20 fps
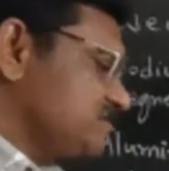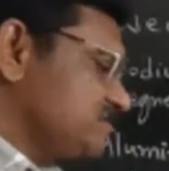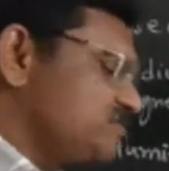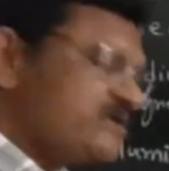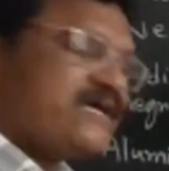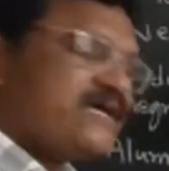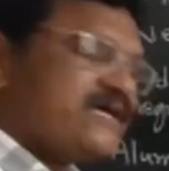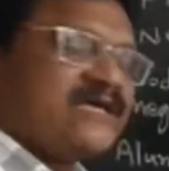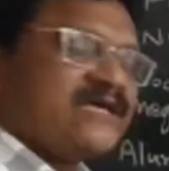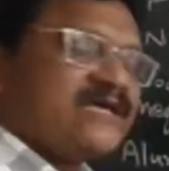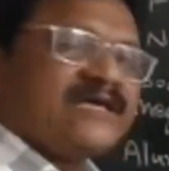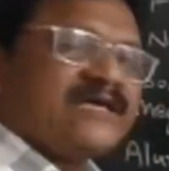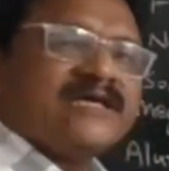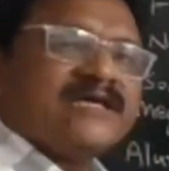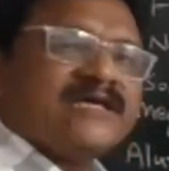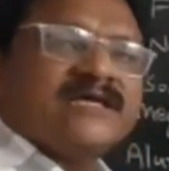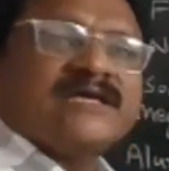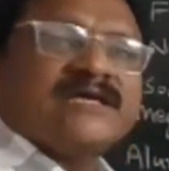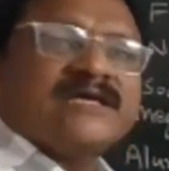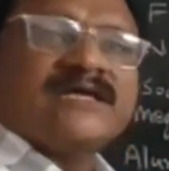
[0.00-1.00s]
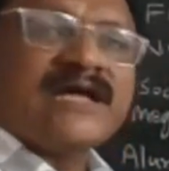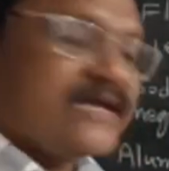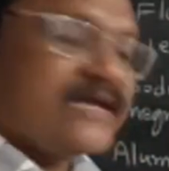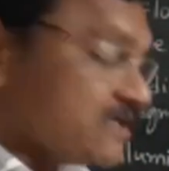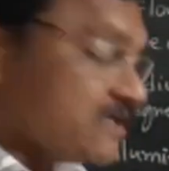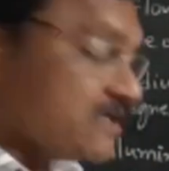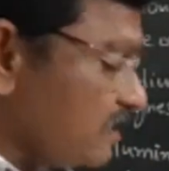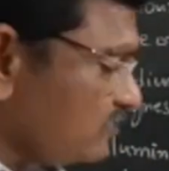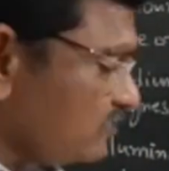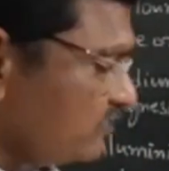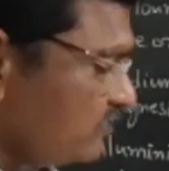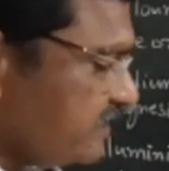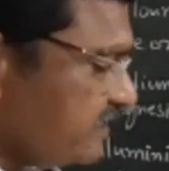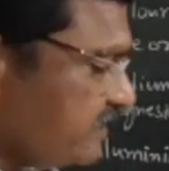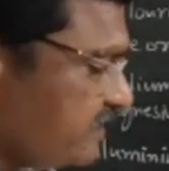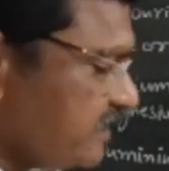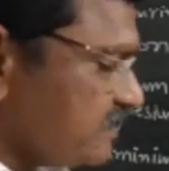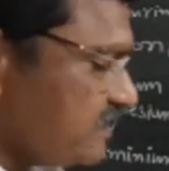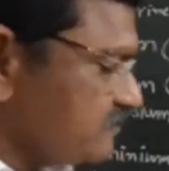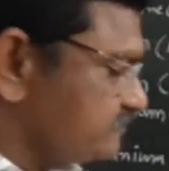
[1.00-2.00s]
Today I conclude
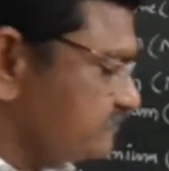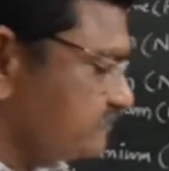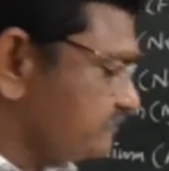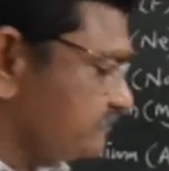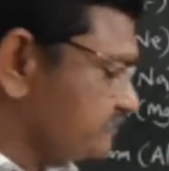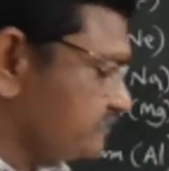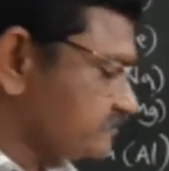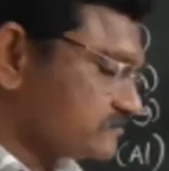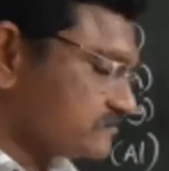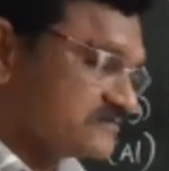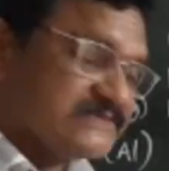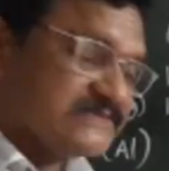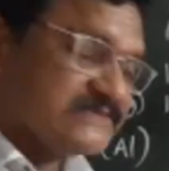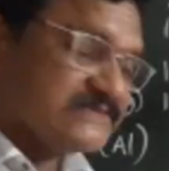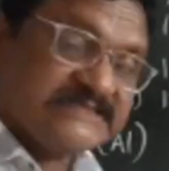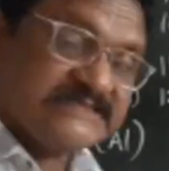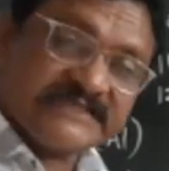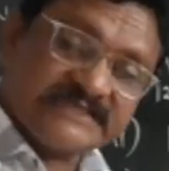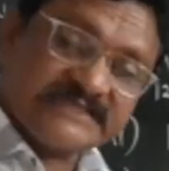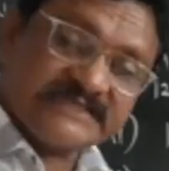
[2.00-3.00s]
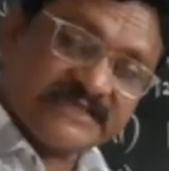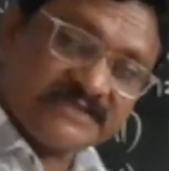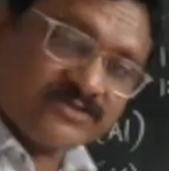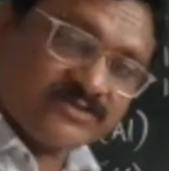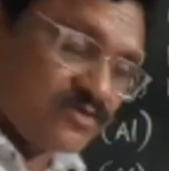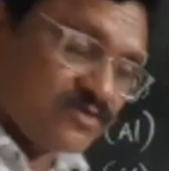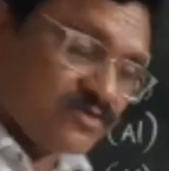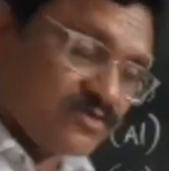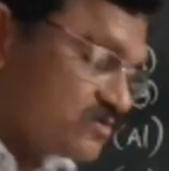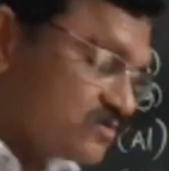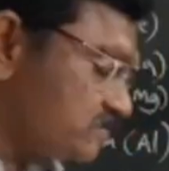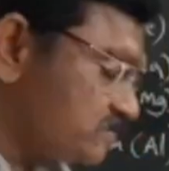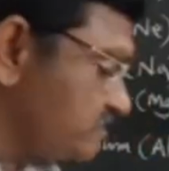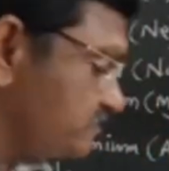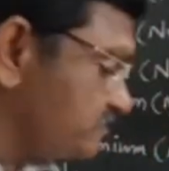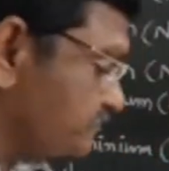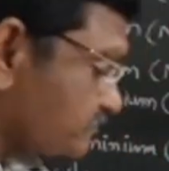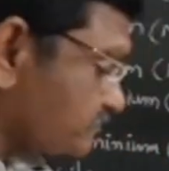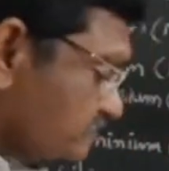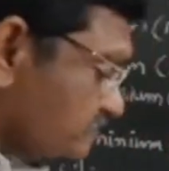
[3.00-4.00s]
here. This session is closed
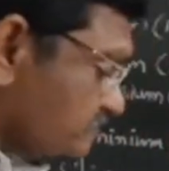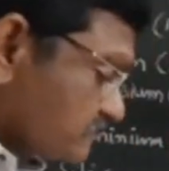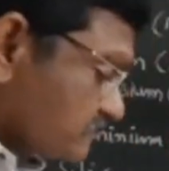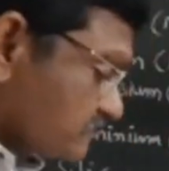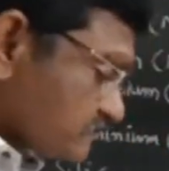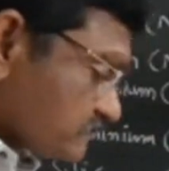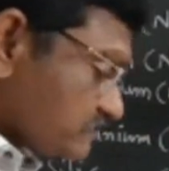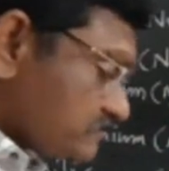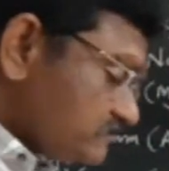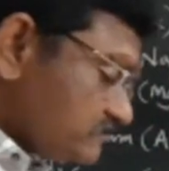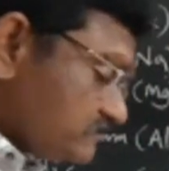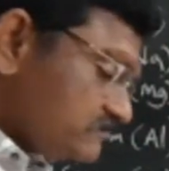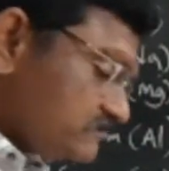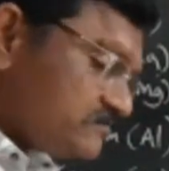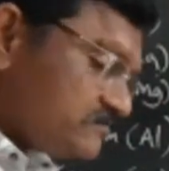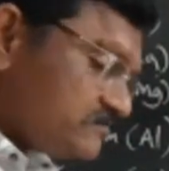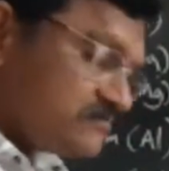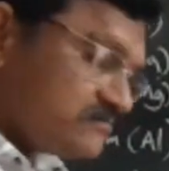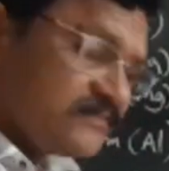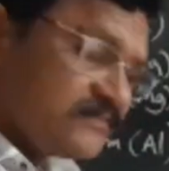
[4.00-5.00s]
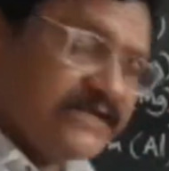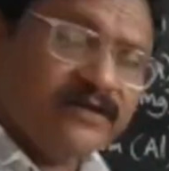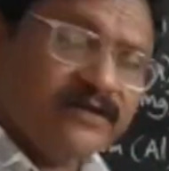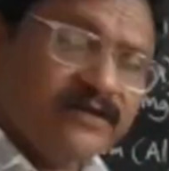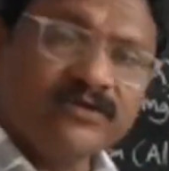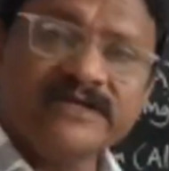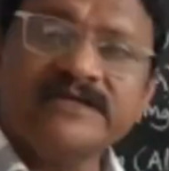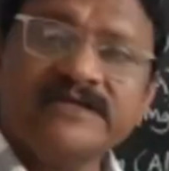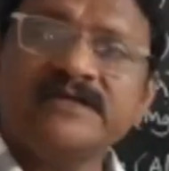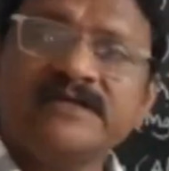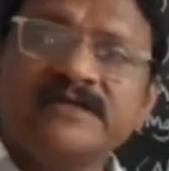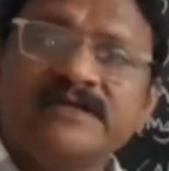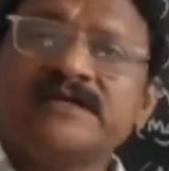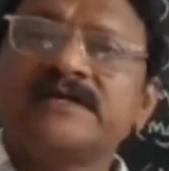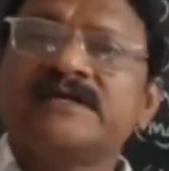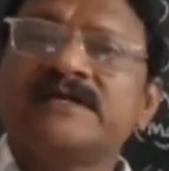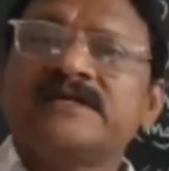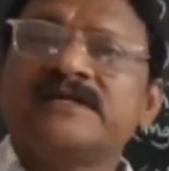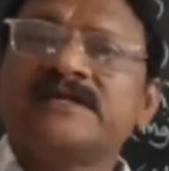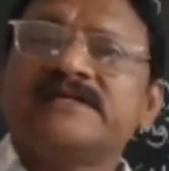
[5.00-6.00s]
here
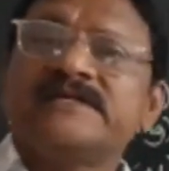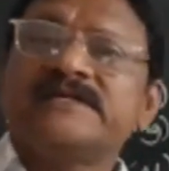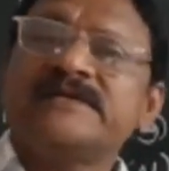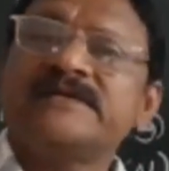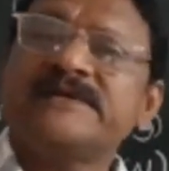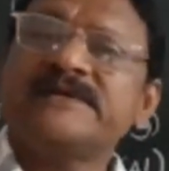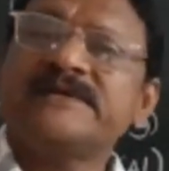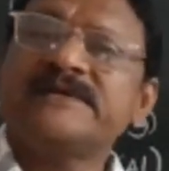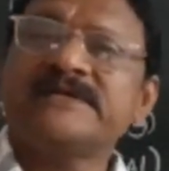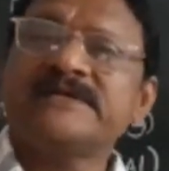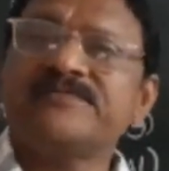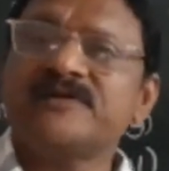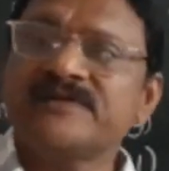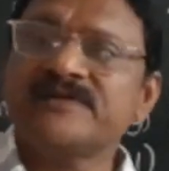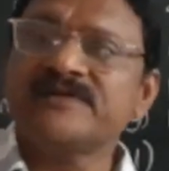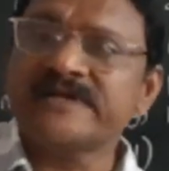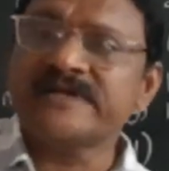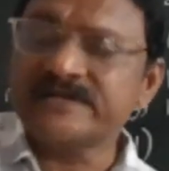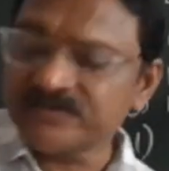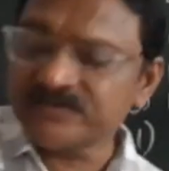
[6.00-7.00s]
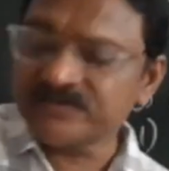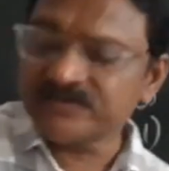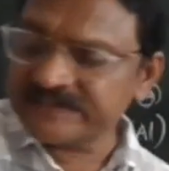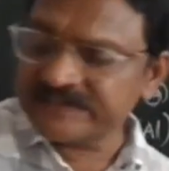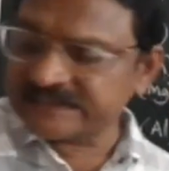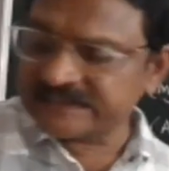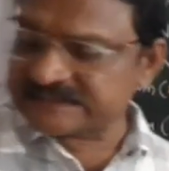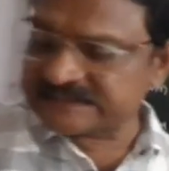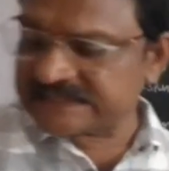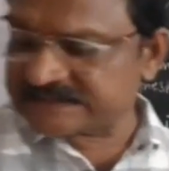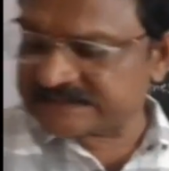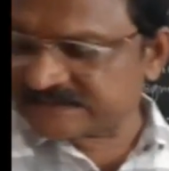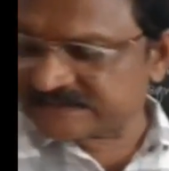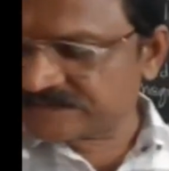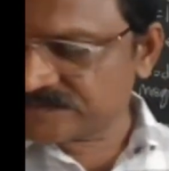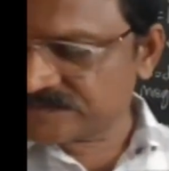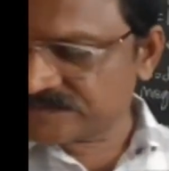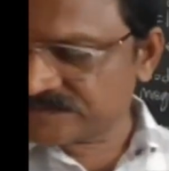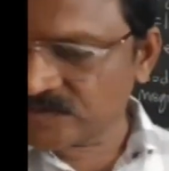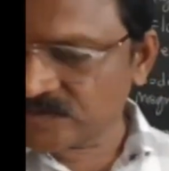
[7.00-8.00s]
only. The remaining part will continue in next
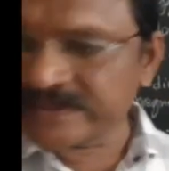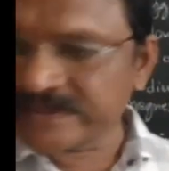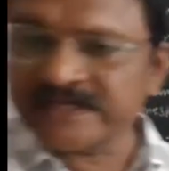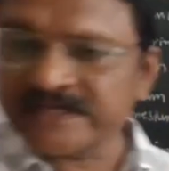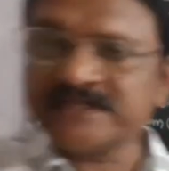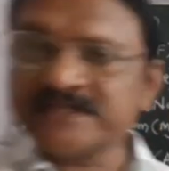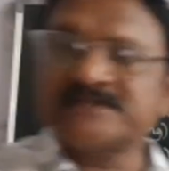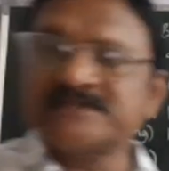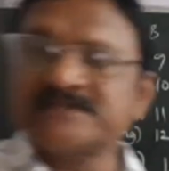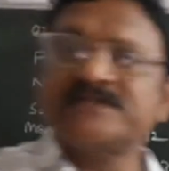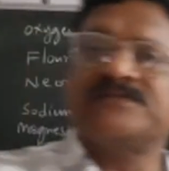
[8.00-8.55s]
class. Okay. See